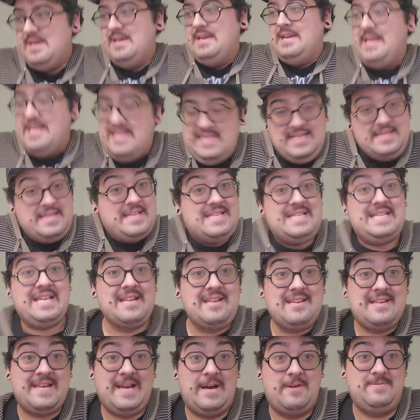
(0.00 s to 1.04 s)
is in the
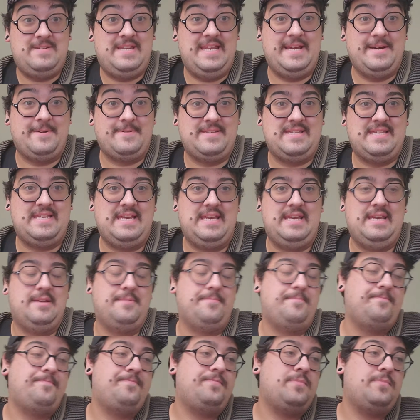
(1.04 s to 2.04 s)
Citadel DLC.